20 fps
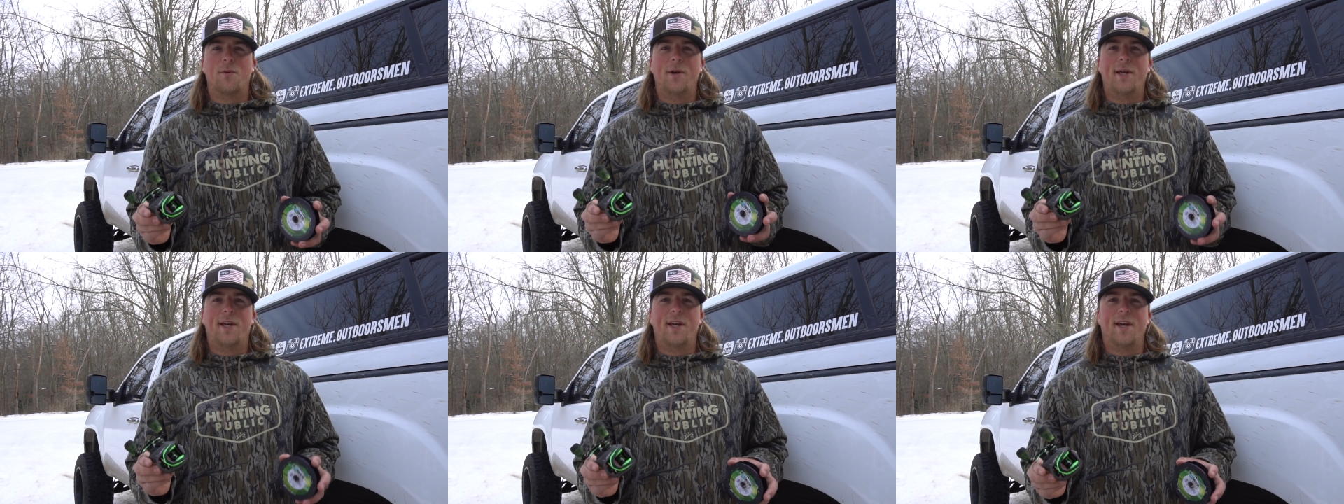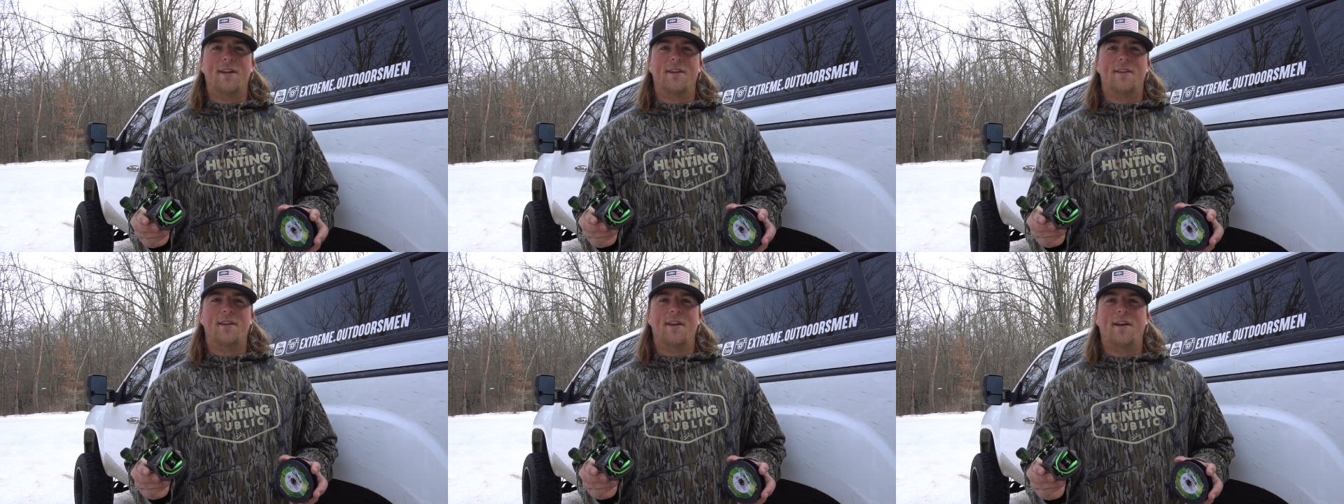we
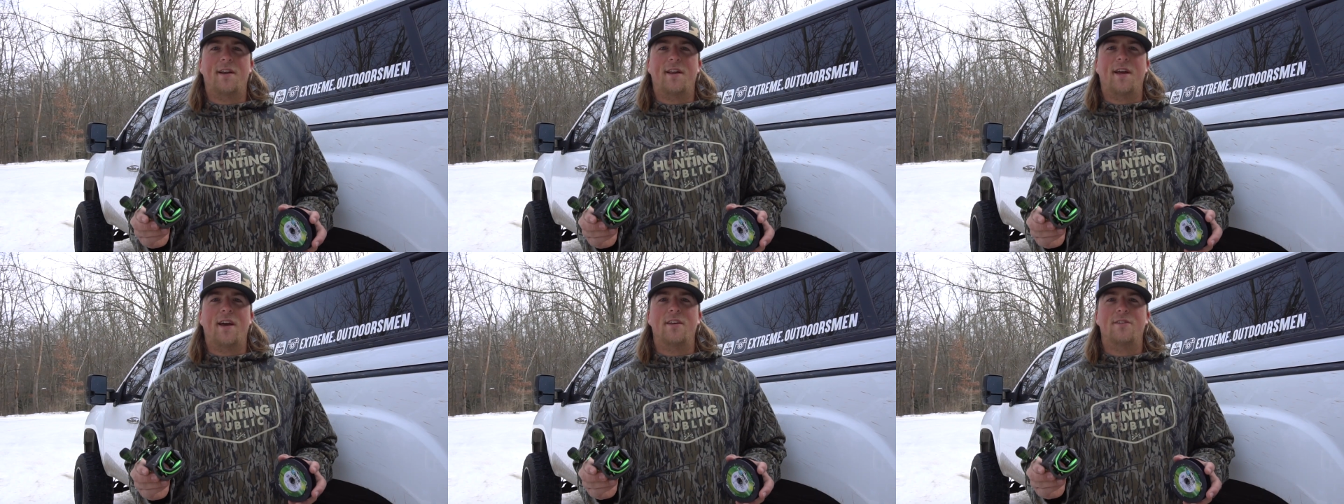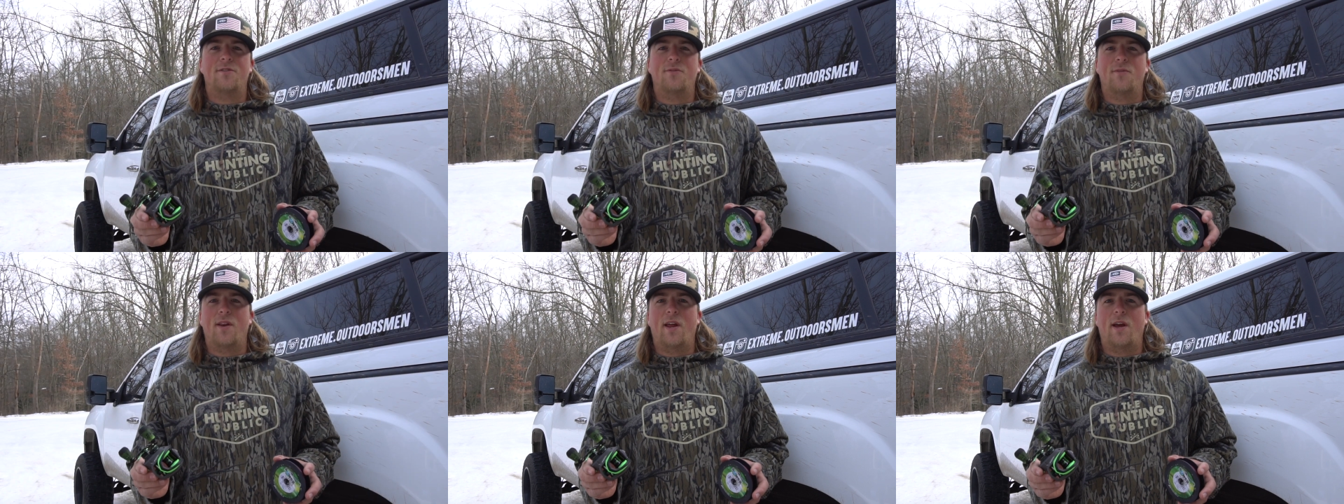get into
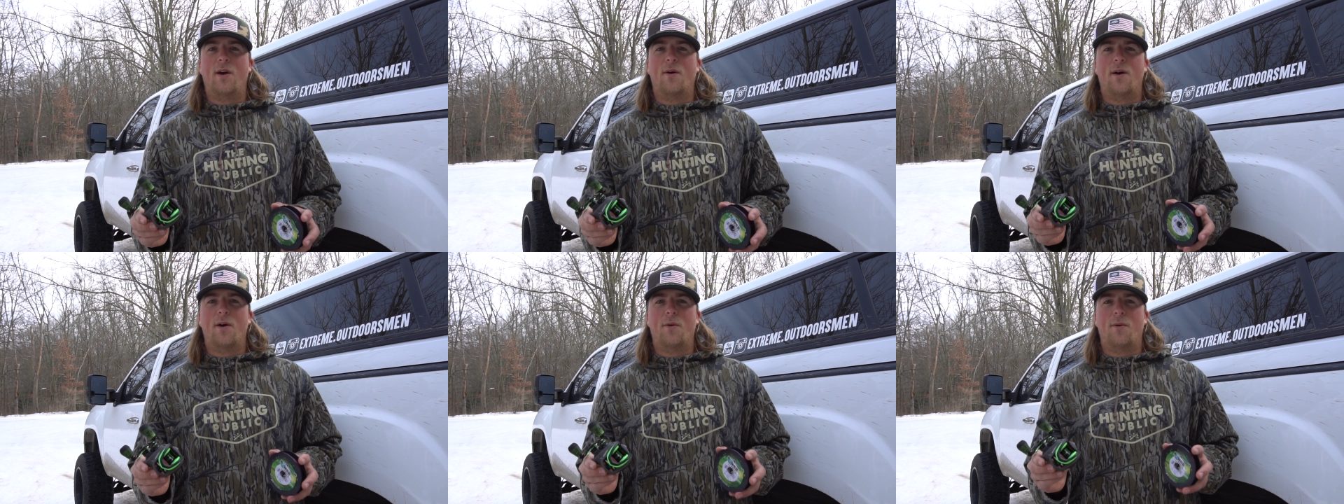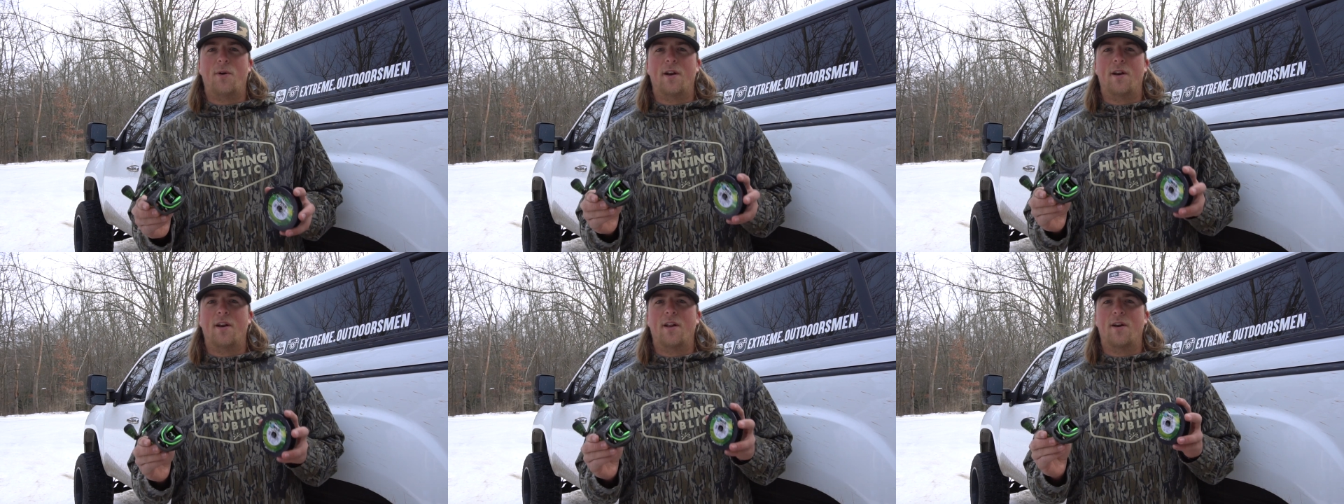today's video, I
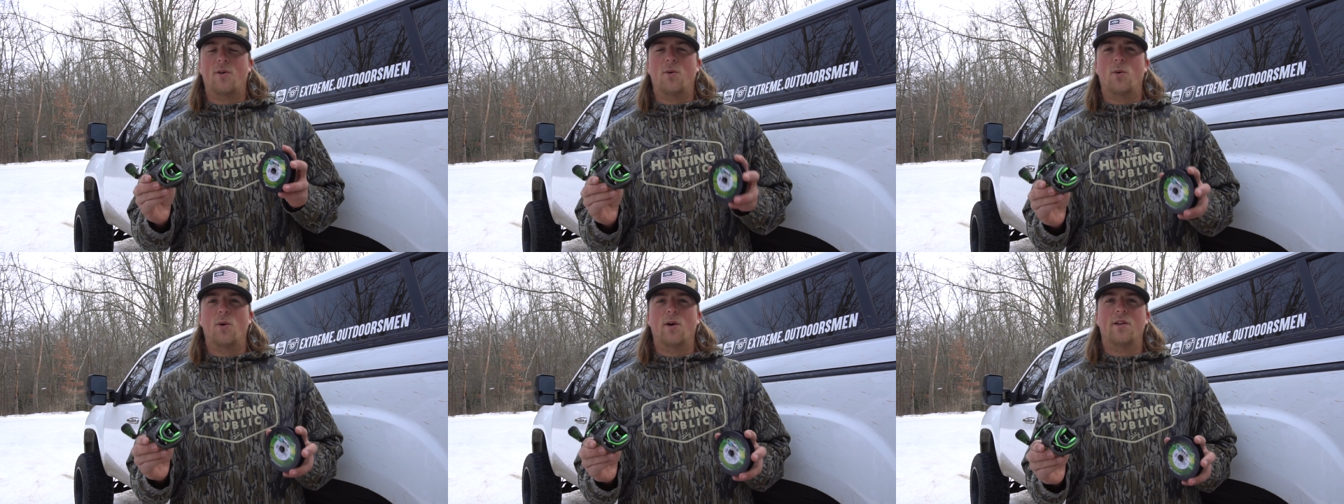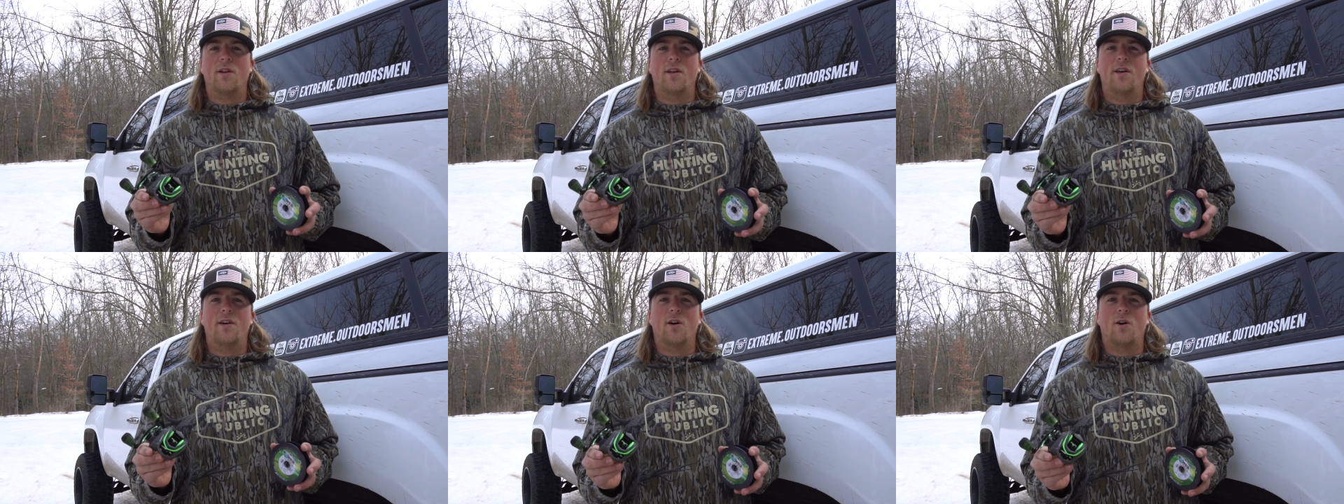wanted to
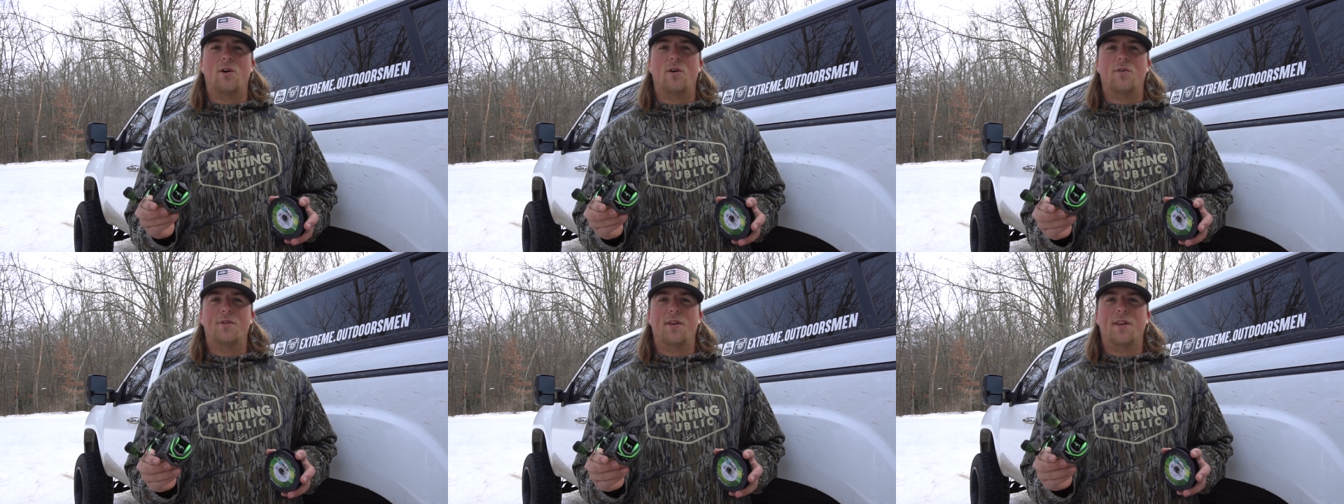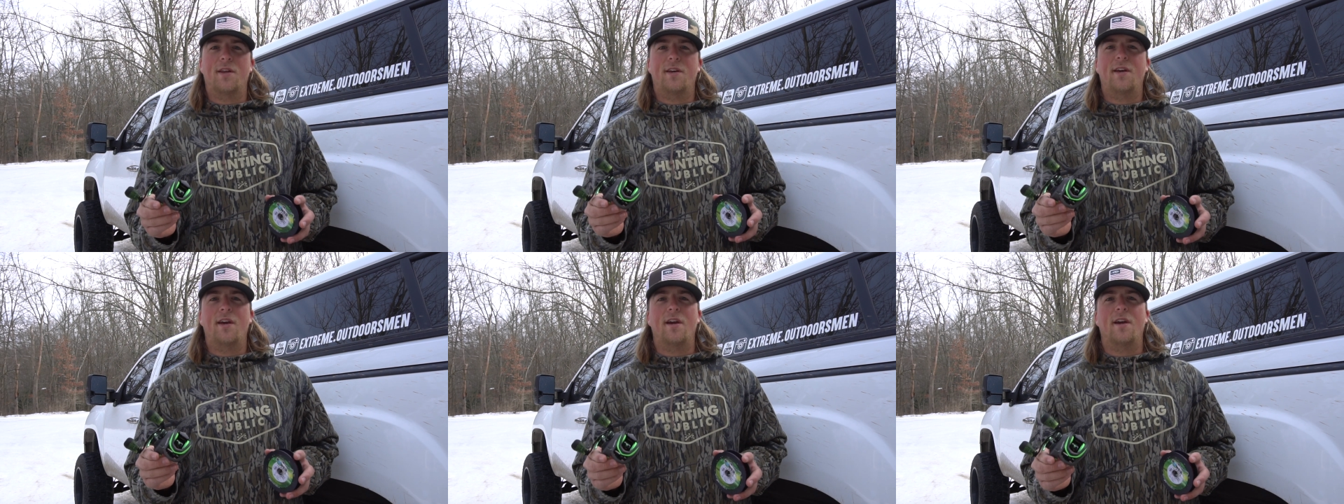quickly go over
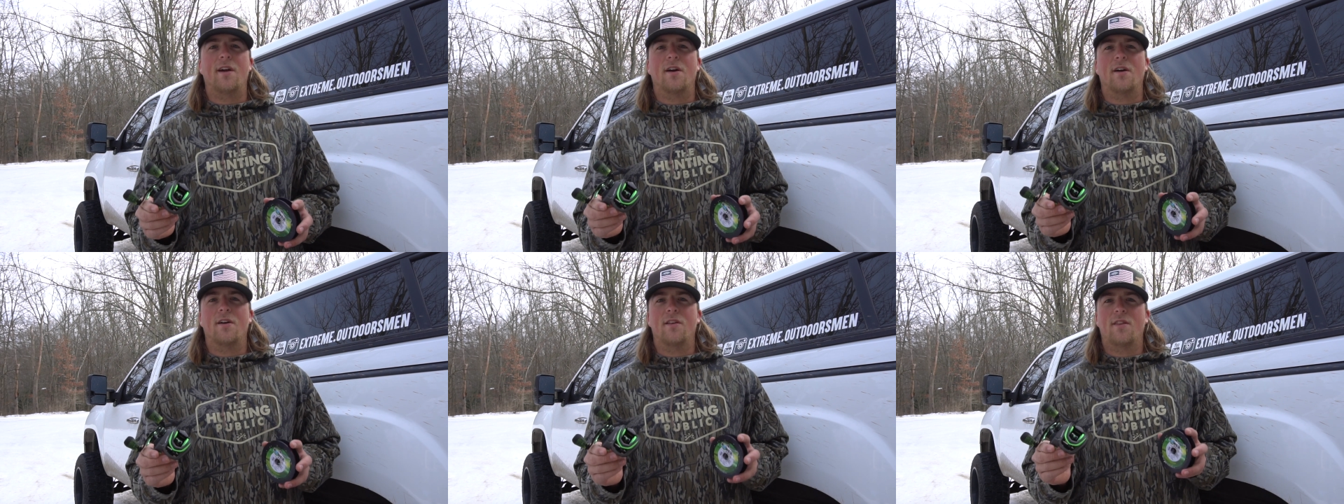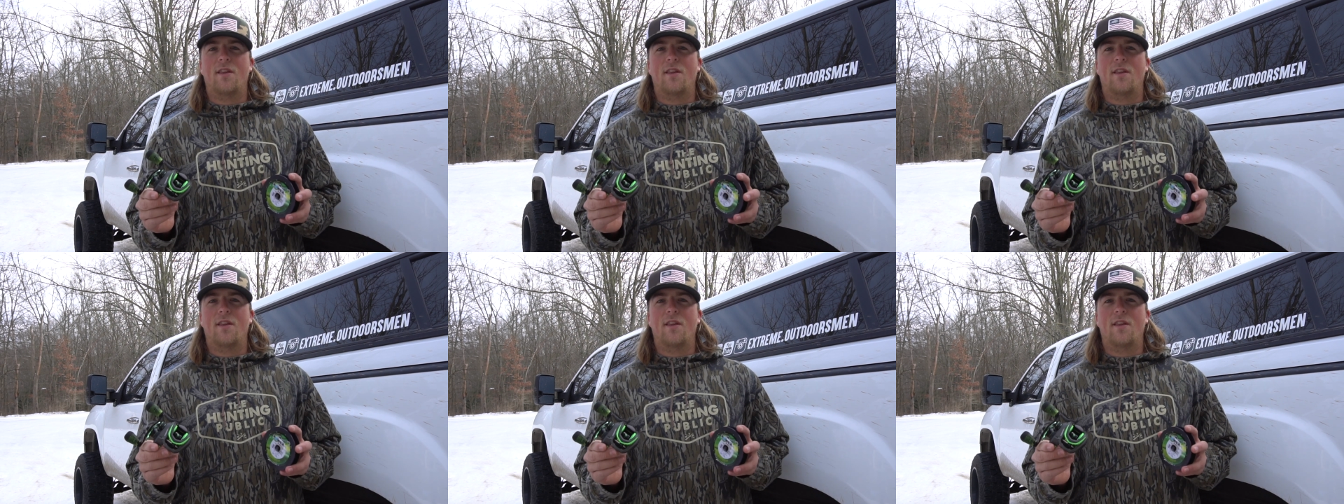the gear